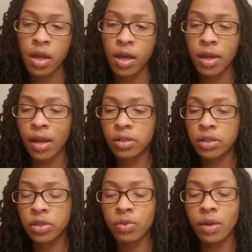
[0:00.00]
and I'll
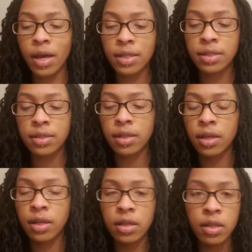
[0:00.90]
see you guys
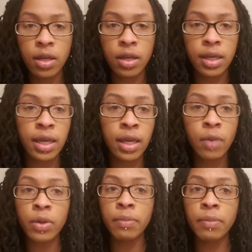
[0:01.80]
then. And again,
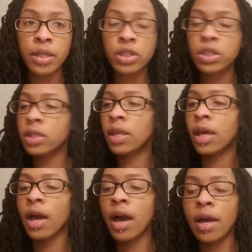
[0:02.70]
I want to mention
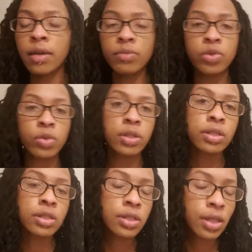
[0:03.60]
that I am doing,
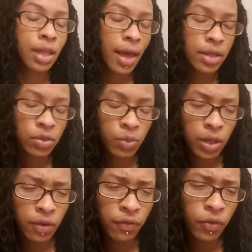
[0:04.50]
this is the last
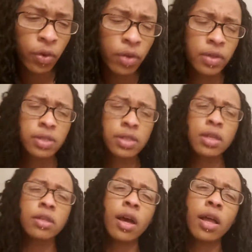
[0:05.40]
week for the
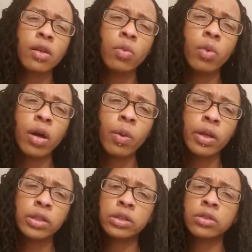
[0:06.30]
$10 one
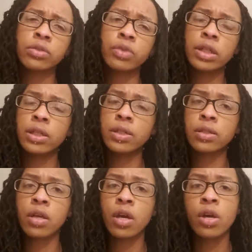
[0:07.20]
question
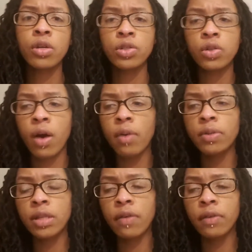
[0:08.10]
reads. So I
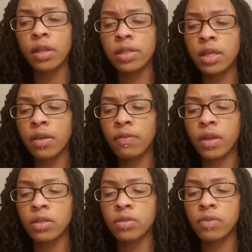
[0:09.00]
would definitely take
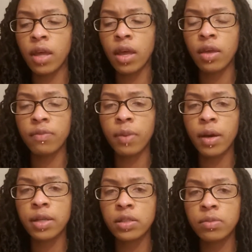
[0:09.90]
advantage of that if
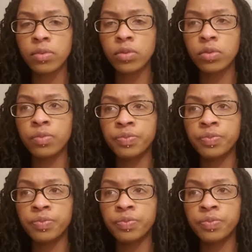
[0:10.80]
possible.